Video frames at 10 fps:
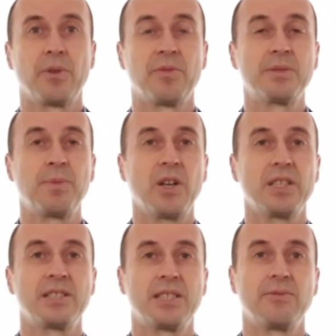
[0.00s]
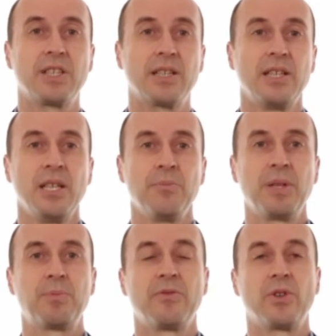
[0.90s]
policy where
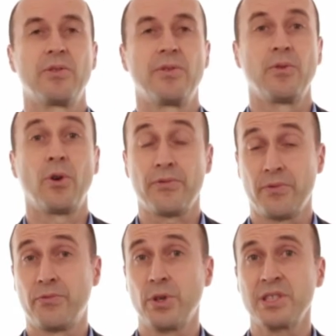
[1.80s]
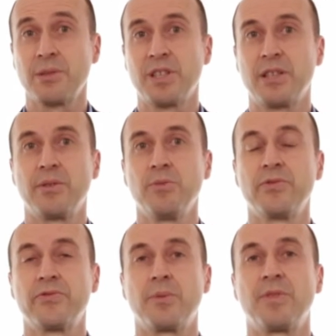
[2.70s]
people were often forcibly
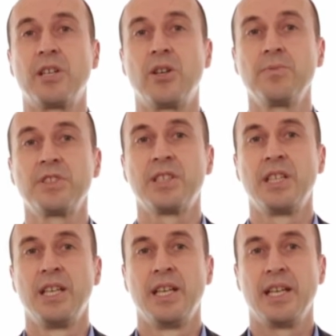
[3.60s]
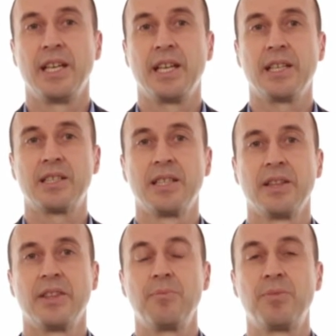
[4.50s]
removed from their homes and
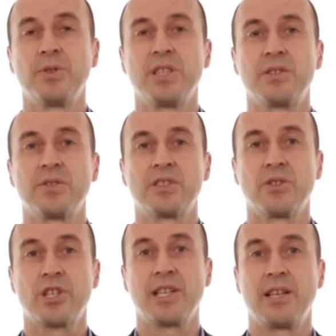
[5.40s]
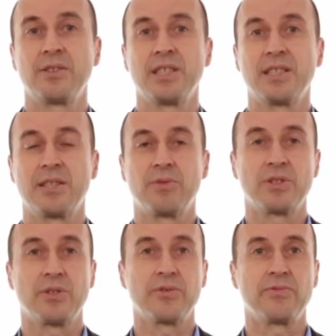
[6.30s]
then put into social housing that was
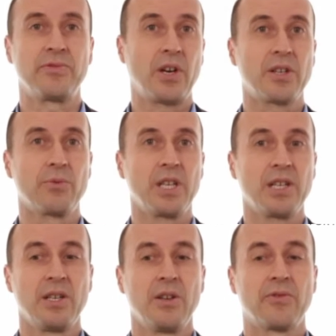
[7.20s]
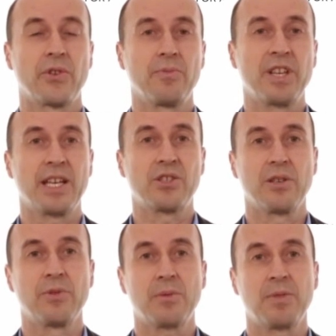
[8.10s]
often far away from the actual
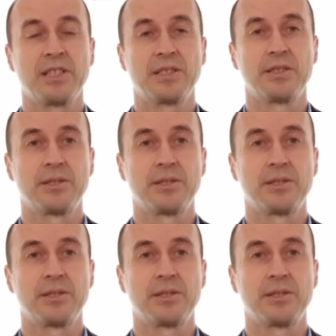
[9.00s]
workplaces.